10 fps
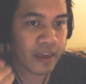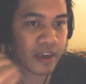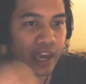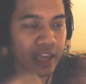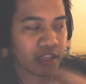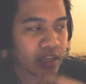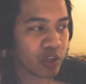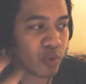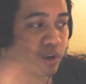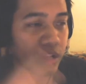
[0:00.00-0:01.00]
And
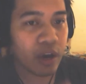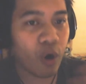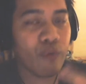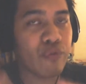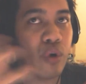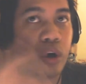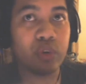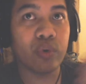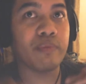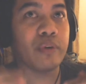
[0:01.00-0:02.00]
overall,
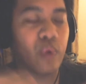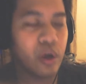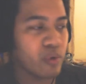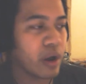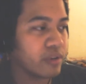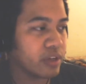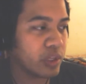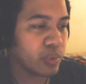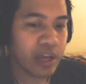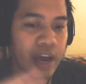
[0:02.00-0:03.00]
you want to be well-rounded.
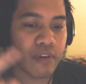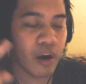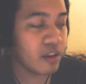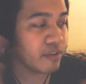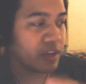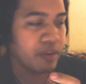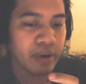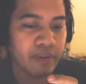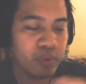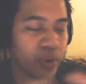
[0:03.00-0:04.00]
You want to have all of the
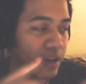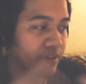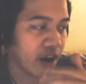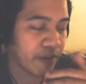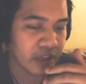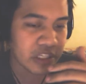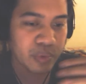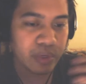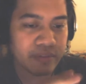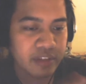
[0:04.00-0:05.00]
above. You want to have offense.
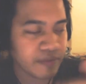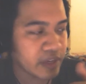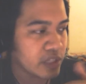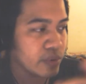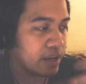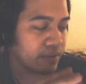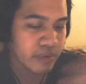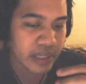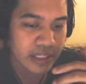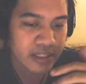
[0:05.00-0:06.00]
You want to have defense. You want to have
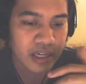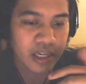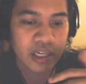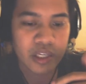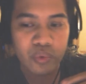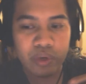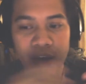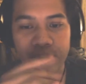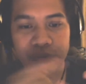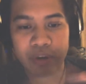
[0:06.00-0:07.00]
reads. You want to
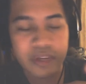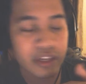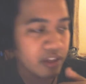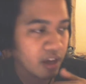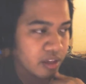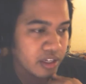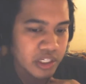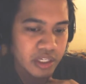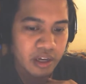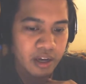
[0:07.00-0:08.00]
have frame data
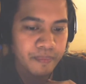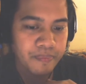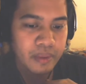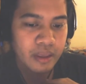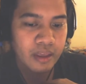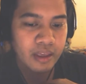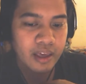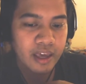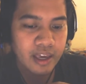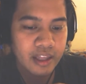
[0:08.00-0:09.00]
knowledge.
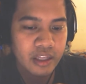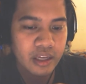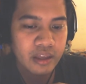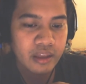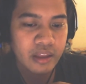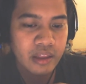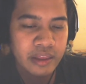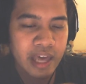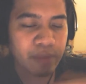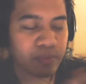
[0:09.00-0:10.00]
And
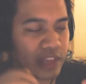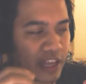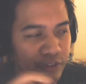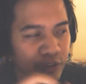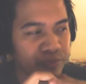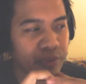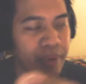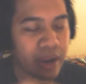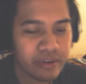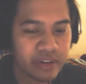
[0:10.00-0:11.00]
that level of
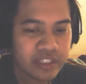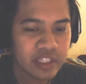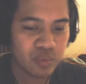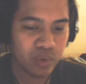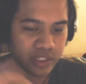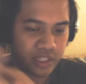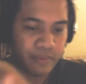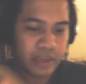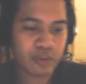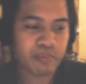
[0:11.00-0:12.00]
preparedness is what's going to
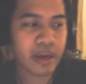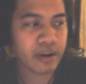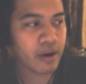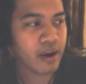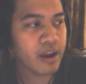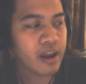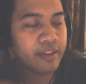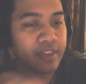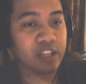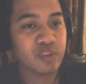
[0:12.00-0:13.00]
make you better.
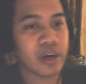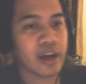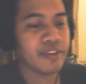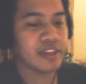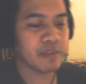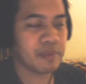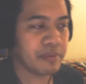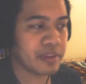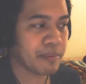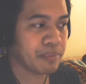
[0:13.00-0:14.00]
And that's why I think the
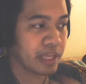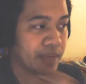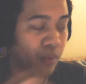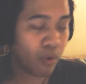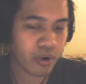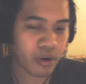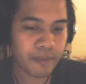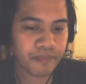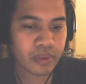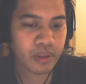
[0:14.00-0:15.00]
people that play
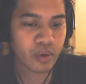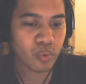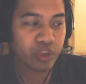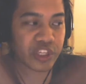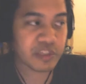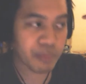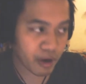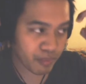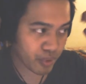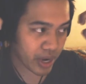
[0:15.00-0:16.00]
more with
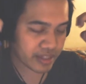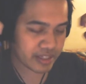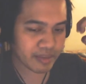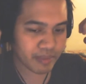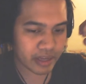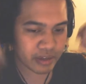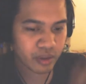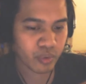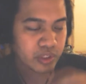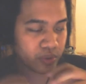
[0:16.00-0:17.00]
smart practice in mind are
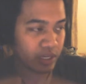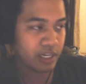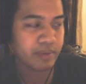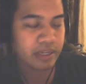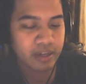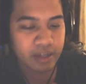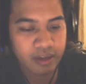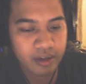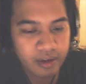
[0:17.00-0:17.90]
the ones who are going to be good.